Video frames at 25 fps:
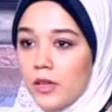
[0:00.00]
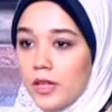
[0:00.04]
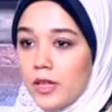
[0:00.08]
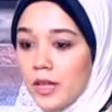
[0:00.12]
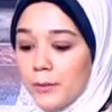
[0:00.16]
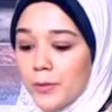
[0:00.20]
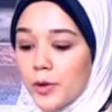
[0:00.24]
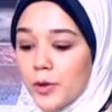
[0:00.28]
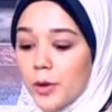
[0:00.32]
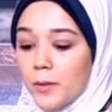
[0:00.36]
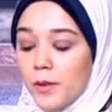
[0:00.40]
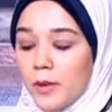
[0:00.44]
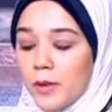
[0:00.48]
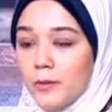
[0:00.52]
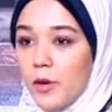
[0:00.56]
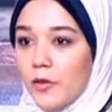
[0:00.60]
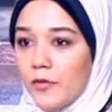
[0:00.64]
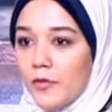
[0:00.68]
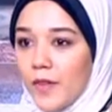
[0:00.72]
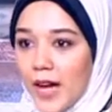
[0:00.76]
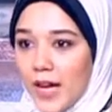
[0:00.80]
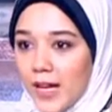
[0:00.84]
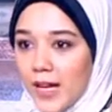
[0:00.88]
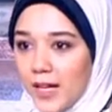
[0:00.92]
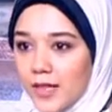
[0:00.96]
the problem
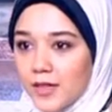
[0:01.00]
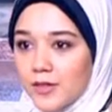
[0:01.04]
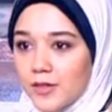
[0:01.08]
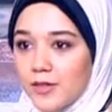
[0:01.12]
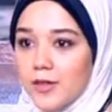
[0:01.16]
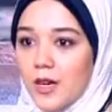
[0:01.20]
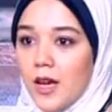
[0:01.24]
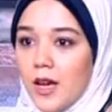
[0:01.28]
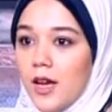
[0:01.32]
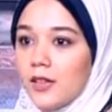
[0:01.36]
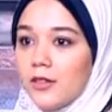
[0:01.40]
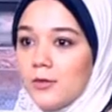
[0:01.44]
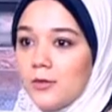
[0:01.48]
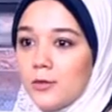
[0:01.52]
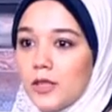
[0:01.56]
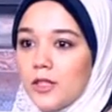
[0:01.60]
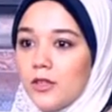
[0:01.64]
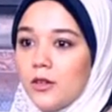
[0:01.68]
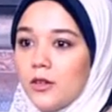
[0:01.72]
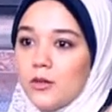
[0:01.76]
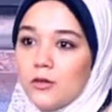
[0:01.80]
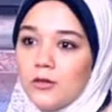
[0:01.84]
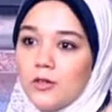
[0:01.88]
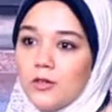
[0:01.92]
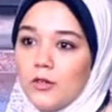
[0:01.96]
of Alex, and we
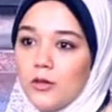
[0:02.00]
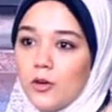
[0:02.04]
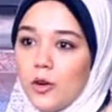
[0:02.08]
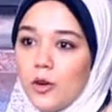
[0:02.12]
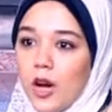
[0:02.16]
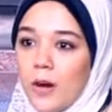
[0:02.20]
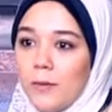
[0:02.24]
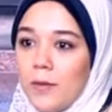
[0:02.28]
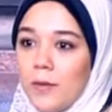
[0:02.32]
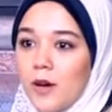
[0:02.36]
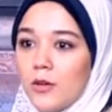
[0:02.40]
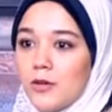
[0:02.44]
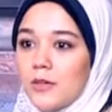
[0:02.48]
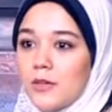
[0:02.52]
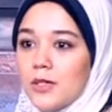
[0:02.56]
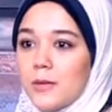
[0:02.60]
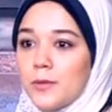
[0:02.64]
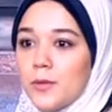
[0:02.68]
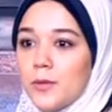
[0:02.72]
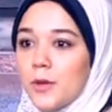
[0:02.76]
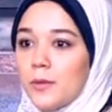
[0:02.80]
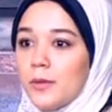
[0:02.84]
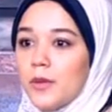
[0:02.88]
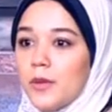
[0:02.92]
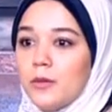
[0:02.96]
don't know about the
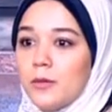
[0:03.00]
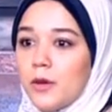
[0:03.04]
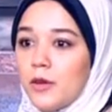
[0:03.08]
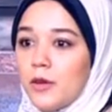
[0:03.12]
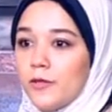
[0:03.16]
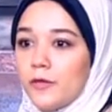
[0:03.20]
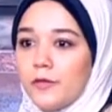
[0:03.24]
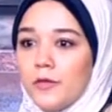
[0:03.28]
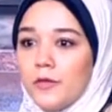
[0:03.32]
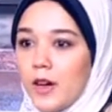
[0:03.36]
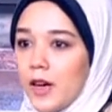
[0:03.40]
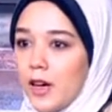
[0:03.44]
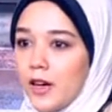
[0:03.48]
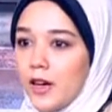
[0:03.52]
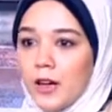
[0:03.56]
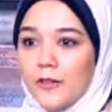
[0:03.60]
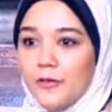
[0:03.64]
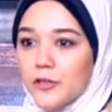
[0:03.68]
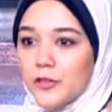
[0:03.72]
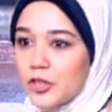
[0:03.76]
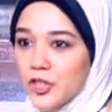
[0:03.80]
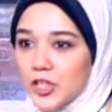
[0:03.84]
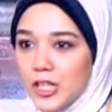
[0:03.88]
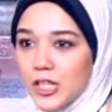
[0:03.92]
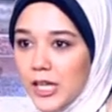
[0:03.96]
problem of
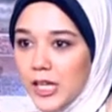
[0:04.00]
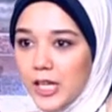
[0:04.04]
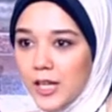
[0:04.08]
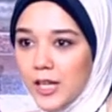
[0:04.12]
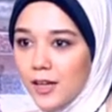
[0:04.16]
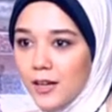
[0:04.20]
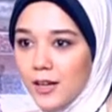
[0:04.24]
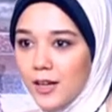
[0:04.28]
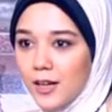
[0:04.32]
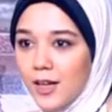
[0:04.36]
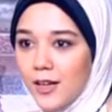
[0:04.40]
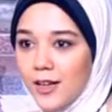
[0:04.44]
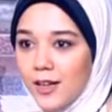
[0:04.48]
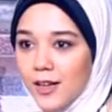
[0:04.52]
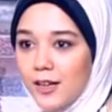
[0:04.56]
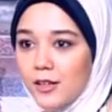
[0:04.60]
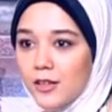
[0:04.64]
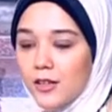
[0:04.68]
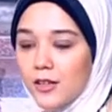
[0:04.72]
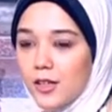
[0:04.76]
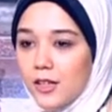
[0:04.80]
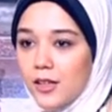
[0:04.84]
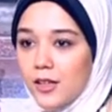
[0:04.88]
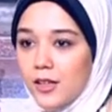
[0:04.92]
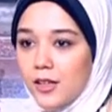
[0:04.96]
Kafr Sheikh
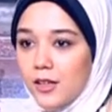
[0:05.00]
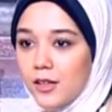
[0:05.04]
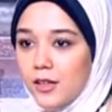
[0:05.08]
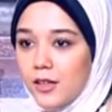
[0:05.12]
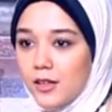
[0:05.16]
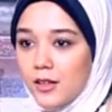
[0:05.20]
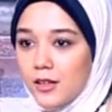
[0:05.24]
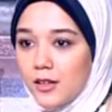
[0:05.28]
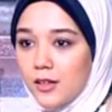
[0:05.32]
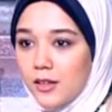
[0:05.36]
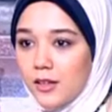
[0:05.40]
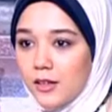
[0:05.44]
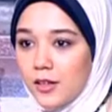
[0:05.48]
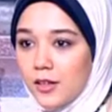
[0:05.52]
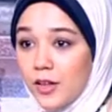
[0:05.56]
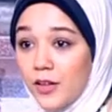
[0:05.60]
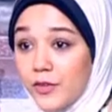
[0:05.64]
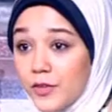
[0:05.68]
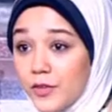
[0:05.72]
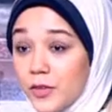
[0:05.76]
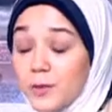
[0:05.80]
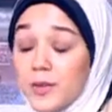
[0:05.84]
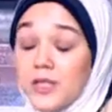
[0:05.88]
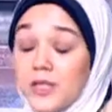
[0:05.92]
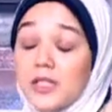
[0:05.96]

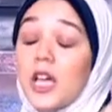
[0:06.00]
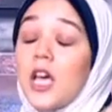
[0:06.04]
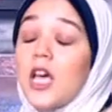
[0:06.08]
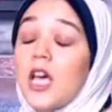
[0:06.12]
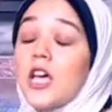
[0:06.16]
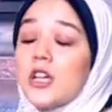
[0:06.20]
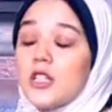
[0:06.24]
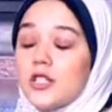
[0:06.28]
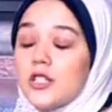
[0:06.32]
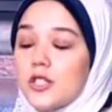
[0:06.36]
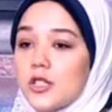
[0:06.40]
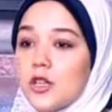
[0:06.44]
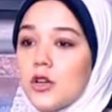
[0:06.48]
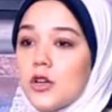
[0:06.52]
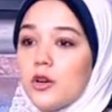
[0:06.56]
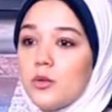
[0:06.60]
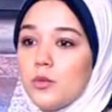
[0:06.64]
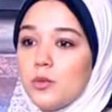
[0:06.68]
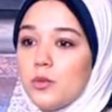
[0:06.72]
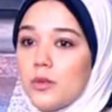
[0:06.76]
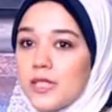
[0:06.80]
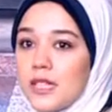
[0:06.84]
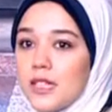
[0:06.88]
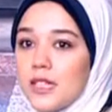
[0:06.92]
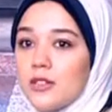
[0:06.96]
government.
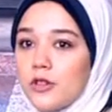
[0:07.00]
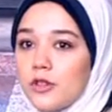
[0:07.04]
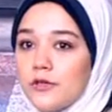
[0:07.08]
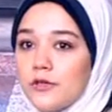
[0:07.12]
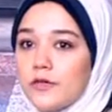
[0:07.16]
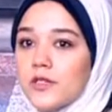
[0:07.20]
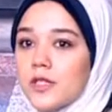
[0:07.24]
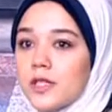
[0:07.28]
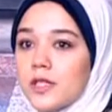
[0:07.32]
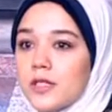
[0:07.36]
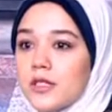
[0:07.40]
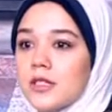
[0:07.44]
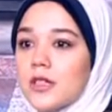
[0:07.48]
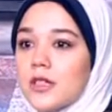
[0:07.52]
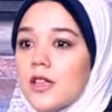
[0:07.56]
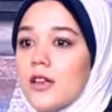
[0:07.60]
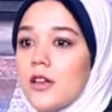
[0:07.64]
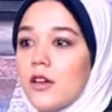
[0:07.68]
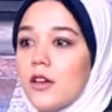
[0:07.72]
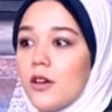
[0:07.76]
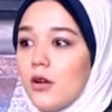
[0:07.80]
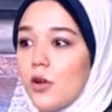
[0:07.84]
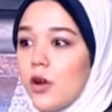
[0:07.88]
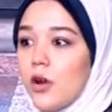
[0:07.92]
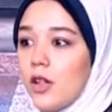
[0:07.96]
So this conference
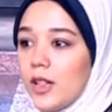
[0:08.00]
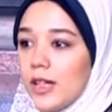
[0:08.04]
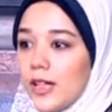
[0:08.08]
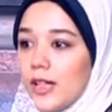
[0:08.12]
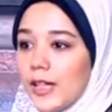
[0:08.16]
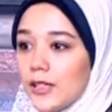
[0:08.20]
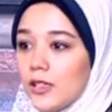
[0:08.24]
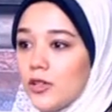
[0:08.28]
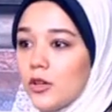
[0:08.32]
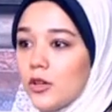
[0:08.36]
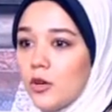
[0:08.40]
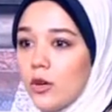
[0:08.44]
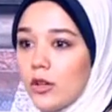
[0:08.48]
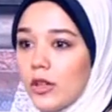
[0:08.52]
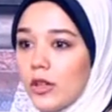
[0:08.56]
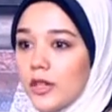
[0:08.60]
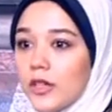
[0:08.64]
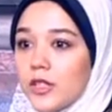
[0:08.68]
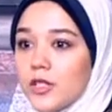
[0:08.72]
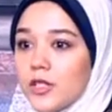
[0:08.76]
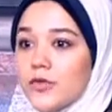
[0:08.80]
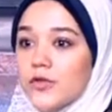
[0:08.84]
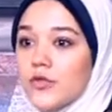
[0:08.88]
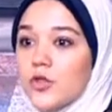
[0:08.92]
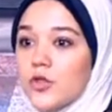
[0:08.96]
collect all the
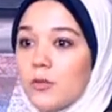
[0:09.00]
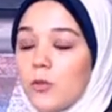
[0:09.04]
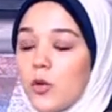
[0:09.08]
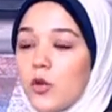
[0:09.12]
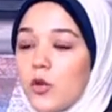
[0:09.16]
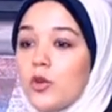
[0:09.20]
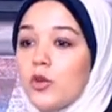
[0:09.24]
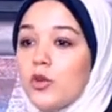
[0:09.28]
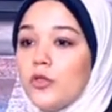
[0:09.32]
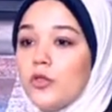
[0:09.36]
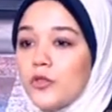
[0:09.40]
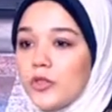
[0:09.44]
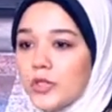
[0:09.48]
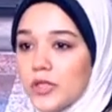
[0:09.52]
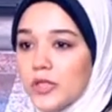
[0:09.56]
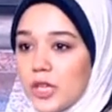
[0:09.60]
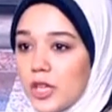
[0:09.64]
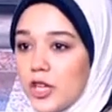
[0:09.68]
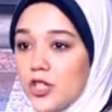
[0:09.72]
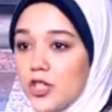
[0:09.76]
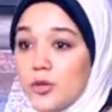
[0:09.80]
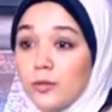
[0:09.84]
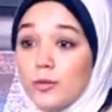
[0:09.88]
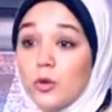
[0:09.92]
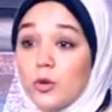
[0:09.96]
youth from all over
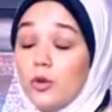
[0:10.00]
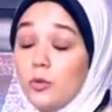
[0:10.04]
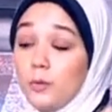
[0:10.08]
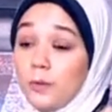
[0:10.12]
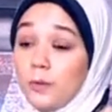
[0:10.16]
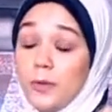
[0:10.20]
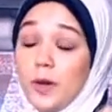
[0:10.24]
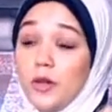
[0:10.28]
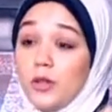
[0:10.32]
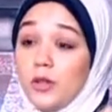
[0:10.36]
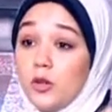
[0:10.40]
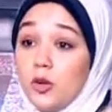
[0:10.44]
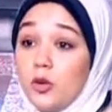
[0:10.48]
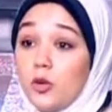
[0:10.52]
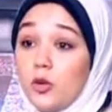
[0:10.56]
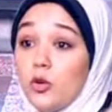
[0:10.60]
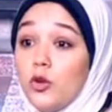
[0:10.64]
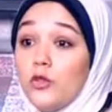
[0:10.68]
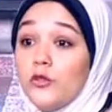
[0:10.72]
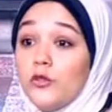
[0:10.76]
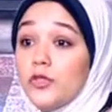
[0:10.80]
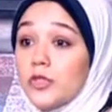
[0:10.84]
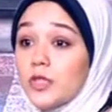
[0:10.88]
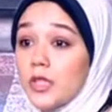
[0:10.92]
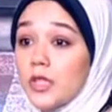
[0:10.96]
the Egypt, but all
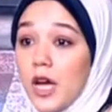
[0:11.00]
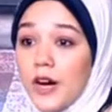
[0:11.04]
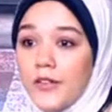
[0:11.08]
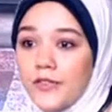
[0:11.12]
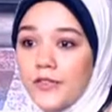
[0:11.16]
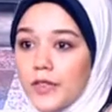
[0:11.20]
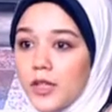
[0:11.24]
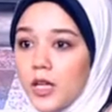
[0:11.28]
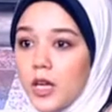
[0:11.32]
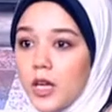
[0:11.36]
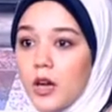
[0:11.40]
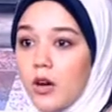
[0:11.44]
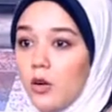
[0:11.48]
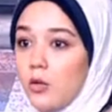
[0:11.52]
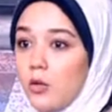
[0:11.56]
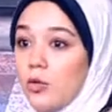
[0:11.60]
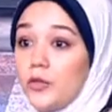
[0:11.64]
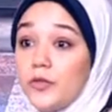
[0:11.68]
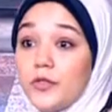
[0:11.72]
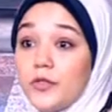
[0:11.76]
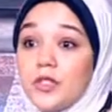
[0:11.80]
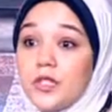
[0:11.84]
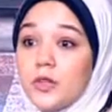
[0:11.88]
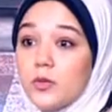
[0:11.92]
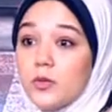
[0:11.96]
over the Africa, all
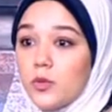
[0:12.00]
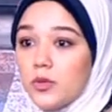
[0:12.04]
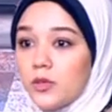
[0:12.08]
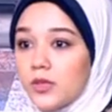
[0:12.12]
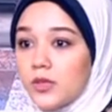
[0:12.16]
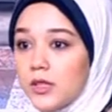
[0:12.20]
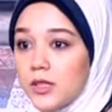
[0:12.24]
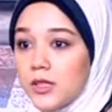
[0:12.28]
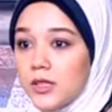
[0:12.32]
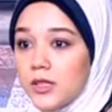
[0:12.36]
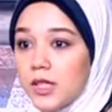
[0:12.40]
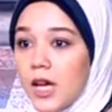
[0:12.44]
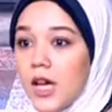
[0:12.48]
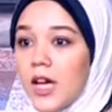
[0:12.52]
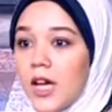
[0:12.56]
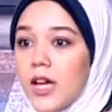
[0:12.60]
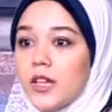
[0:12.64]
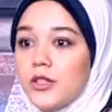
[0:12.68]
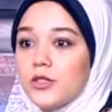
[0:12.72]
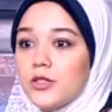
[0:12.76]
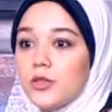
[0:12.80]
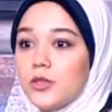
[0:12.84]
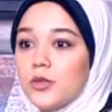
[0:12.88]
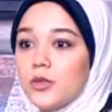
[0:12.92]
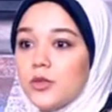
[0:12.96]
over the world,
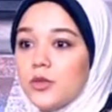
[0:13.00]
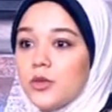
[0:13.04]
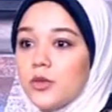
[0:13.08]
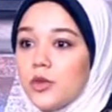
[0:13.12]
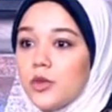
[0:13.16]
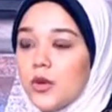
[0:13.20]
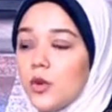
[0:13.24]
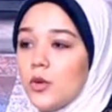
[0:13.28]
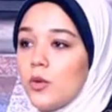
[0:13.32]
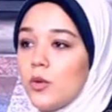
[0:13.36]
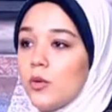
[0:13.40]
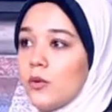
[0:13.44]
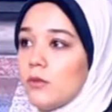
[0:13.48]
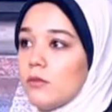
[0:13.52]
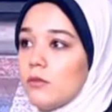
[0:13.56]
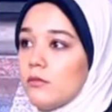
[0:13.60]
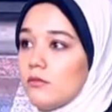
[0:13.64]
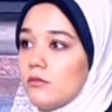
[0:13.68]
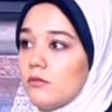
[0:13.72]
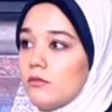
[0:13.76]
to know